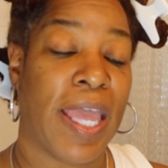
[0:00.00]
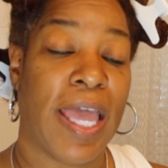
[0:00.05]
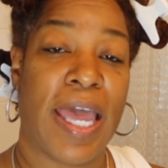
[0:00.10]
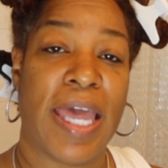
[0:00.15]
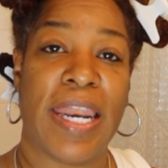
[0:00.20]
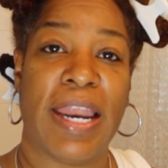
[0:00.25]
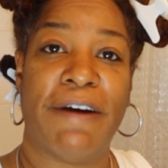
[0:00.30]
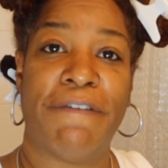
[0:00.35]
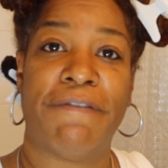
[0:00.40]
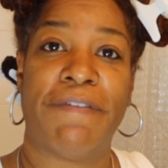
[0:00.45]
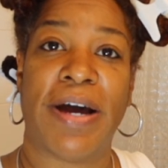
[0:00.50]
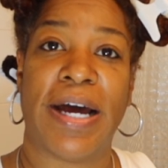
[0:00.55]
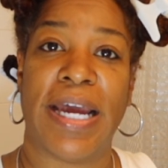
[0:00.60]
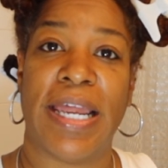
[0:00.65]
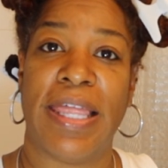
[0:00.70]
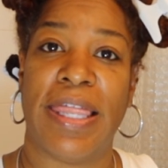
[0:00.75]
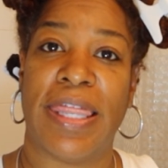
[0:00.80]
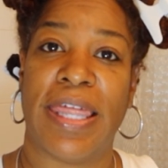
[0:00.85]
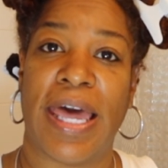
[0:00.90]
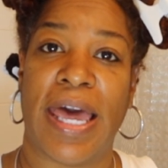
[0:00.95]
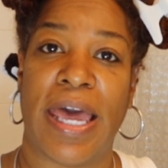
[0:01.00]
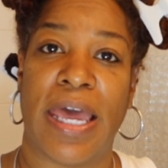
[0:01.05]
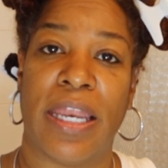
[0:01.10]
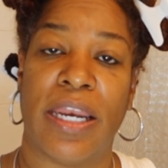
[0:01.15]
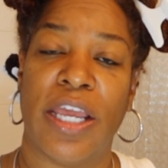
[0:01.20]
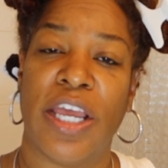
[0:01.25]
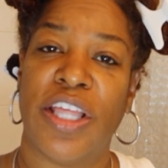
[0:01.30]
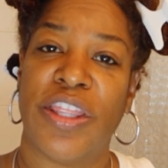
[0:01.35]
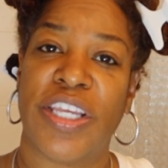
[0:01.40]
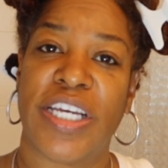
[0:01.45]
And I find
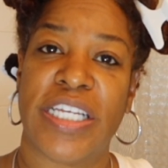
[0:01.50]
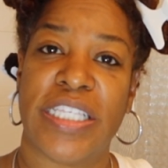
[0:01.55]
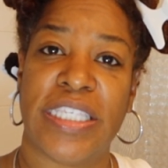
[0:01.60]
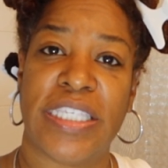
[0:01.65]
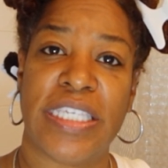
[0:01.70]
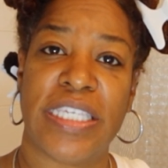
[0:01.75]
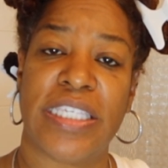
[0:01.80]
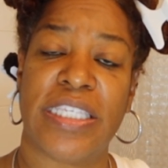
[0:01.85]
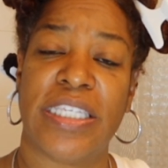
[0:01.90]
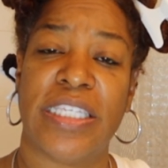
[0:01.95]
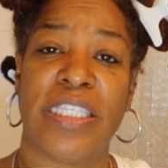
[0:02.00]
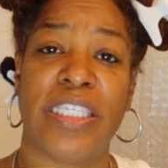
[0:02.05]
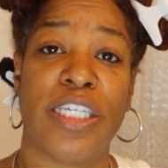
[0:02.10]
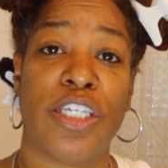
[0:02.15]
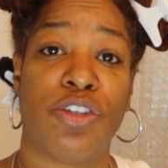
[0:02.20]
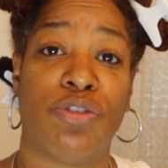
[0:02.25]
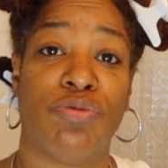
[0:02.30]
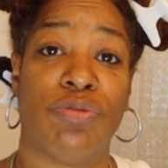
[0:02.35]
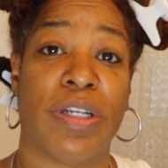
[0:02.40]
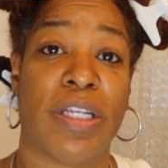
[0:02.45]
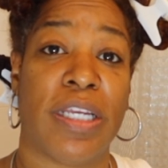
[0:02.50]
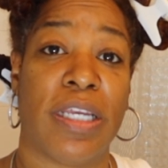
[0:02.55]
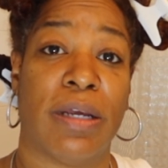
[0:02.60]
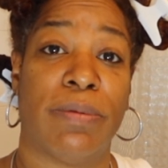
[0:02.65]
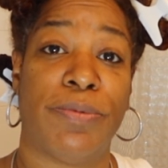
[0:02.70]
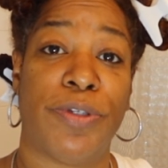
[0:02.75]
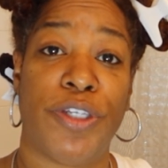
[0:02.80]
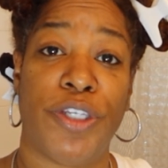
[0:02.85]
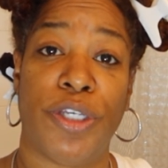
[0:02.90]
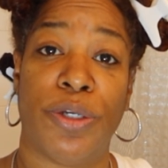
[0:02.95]
that the consistency is really
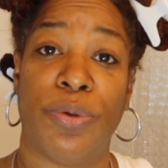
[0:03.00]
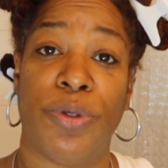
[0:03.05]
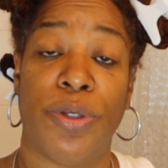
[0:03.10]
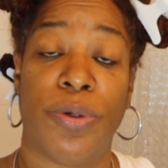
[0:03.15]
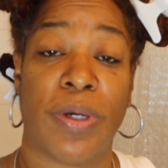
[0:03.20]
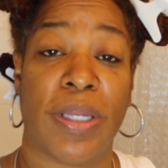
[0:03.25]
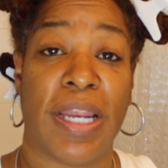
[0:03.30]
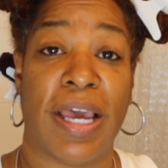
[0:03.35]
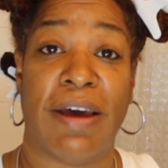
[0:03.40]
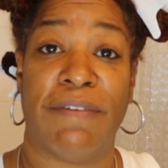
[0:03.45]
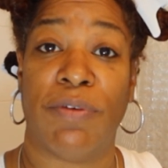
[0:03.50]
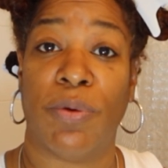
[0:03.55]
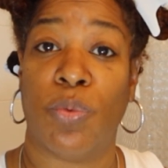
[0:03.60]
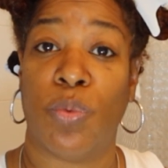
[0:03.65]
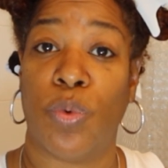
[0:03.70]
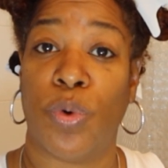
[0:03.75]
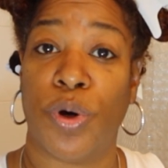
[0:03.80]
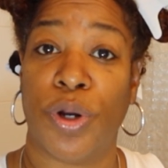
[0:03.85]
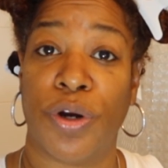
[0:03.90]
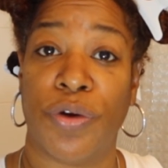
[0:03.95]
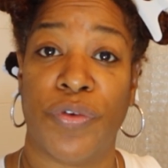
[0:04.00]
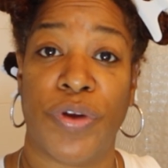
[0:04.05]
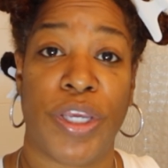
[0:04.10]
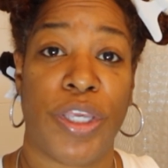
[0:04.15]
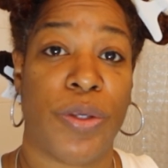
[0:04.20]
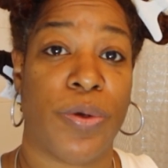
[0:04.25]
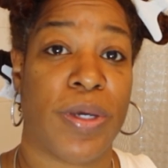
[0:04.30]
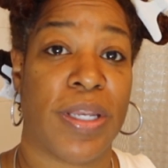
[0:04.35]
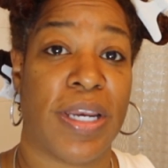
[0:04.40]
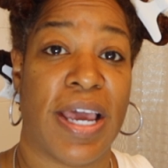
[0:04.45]
up to you. You can have it watery,
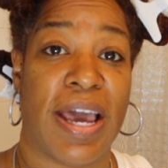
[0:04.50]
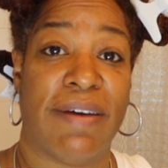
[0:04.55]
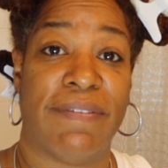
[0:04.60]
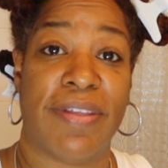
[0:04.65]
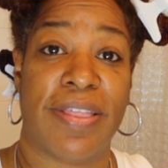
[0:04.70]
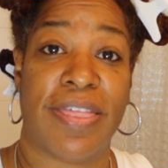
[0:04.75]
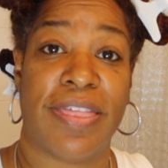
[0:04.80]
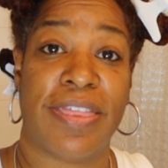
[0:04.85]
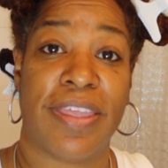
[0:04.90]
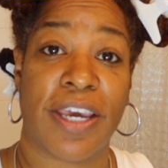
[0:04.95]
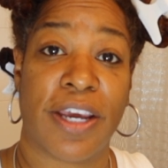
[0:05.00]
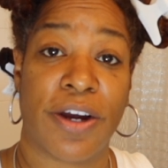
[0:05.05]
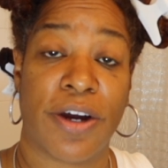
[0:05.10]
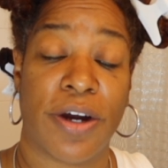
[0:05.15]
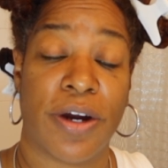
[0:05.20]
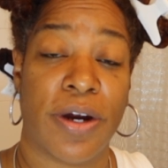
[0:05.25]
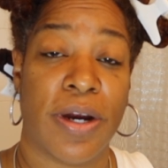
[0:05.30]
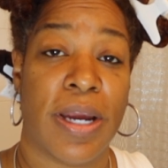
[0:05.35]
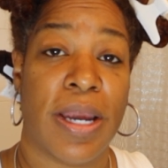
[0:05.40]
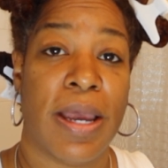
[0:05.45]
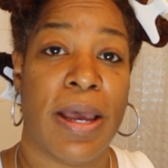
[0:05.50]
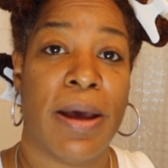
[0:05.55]
you can have it thicker.